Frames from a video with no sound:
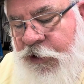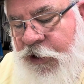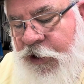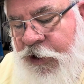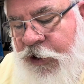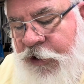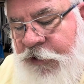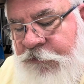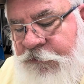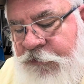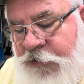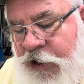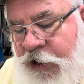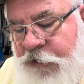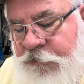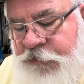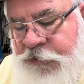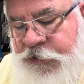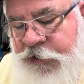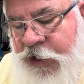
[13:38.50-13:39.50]
of
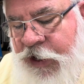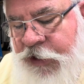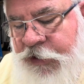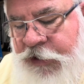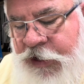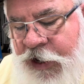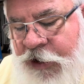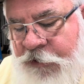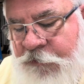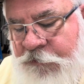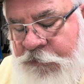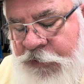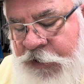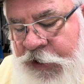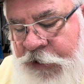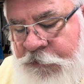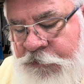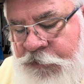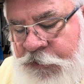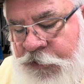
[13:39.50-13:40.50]
upside down
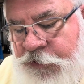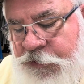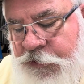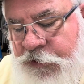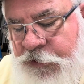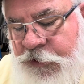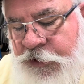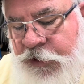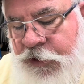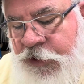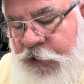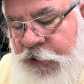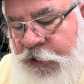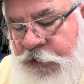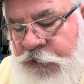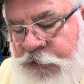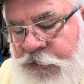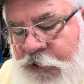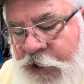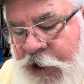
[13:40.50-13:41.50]
people
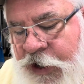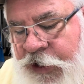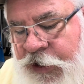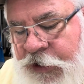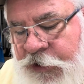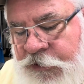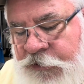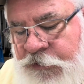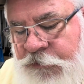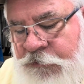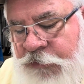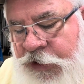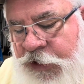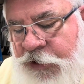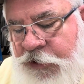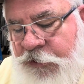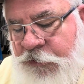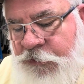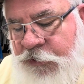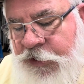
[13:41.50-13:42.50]
trying to
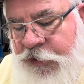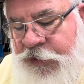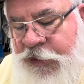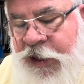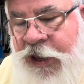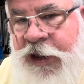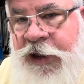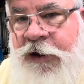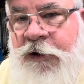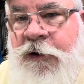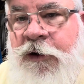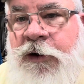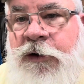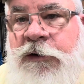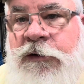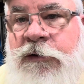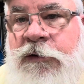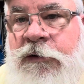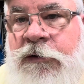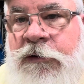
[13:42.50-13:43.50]
be what they aren't.